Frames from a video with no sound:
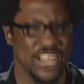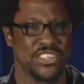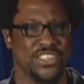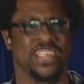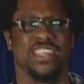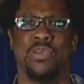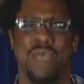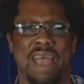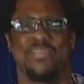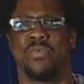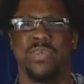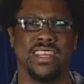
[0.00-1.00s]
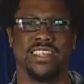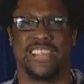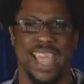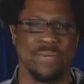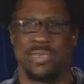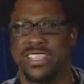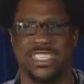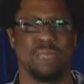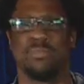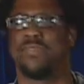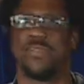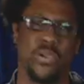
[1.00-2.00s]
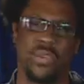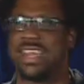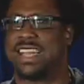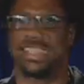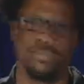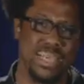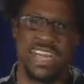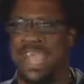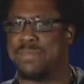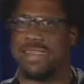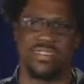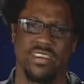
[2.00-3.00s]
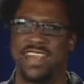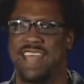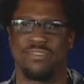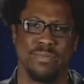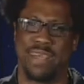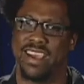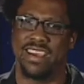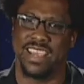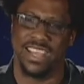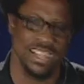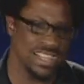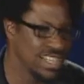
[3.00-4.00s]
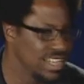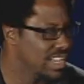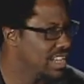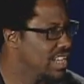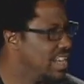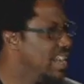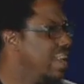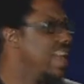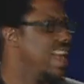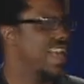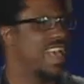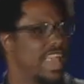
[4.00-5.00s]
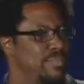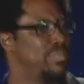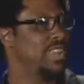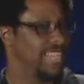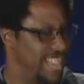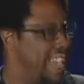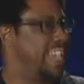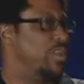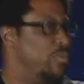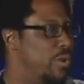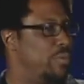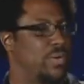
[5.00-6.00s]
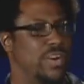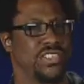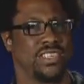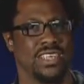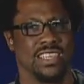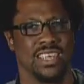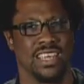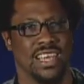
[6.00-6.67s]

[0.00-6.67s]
Shouldn't you have to win the championship before you get to be named a Native American? And thank you, one person.